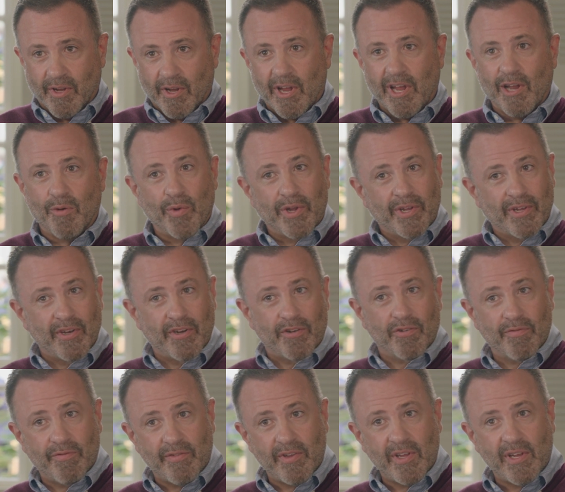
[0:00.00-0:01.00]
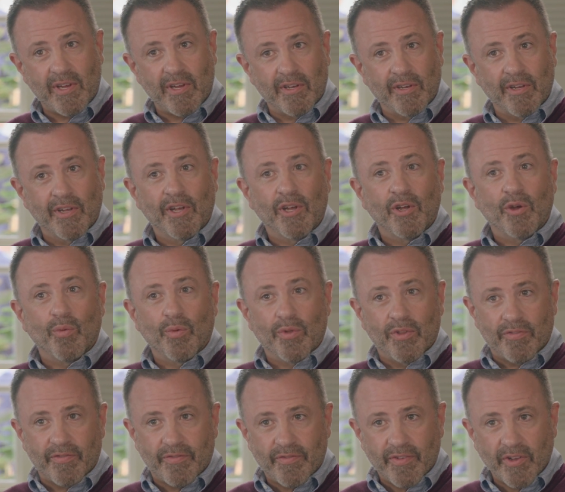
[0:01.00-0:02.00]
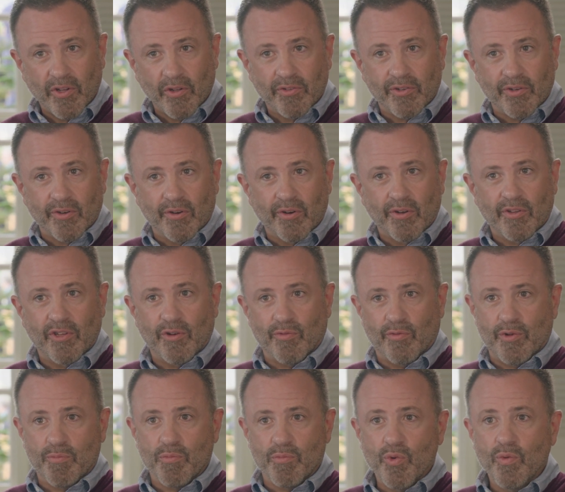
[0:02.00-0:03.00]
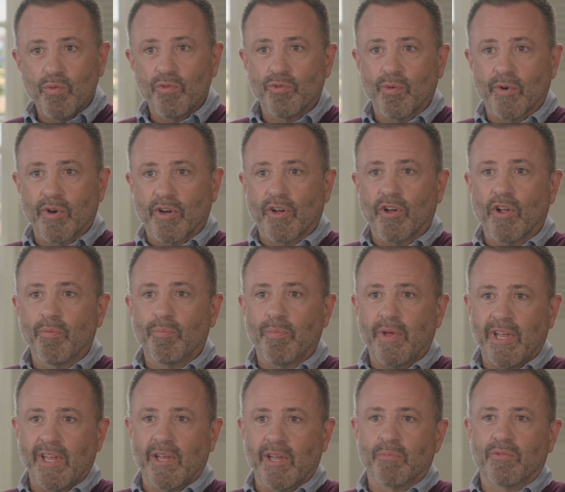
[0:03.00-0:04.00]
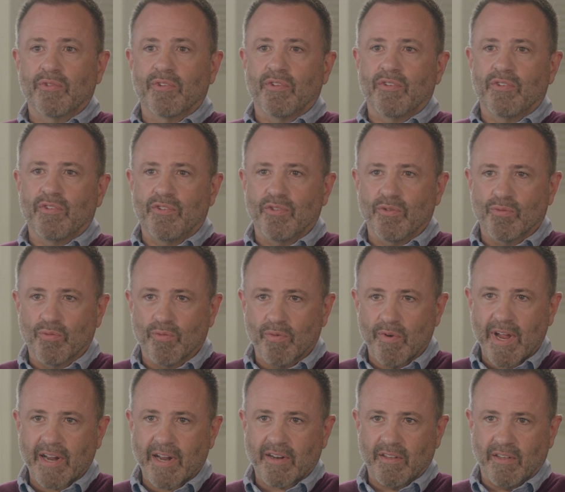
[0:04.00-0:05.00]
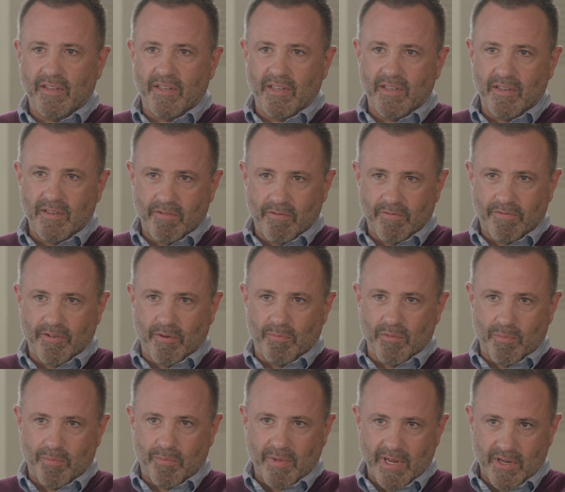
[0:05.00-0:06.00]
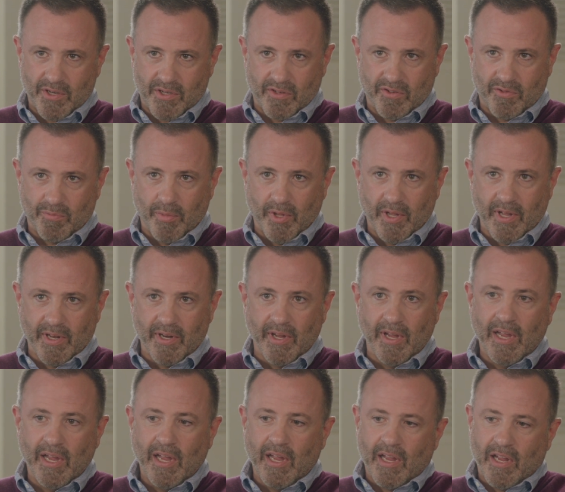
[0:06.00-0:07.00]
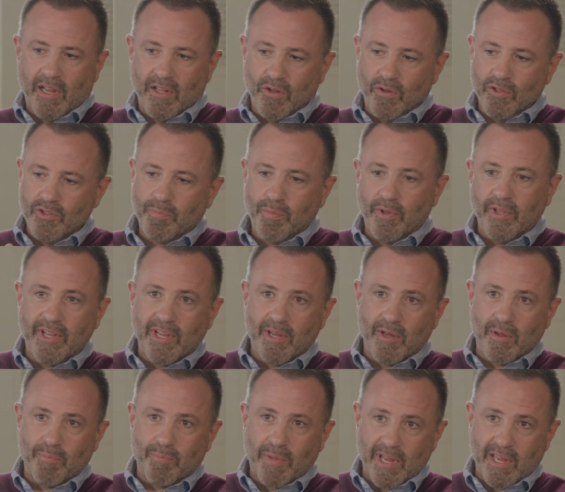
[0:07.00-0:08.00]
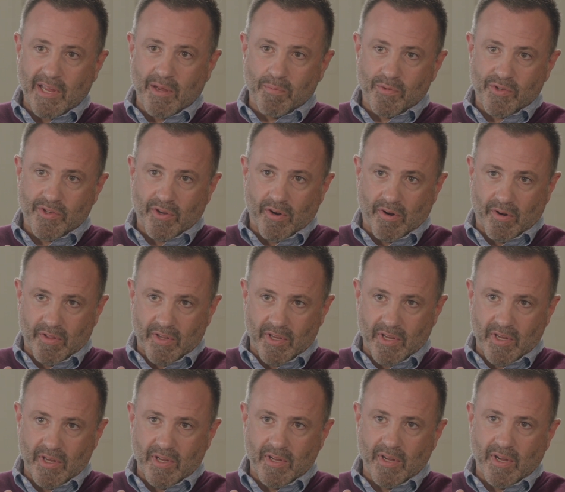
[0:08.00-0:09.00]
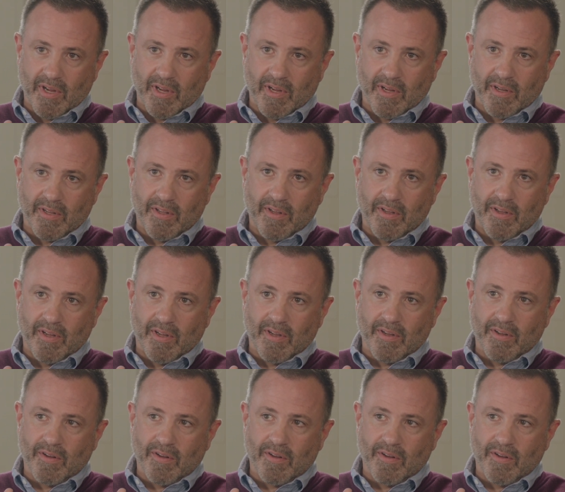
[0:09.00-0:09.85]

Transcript: and we can intervene with a filter that removes what are called PAMPs directly from the patient's blood. And those plant PAMPs are the uh, uh,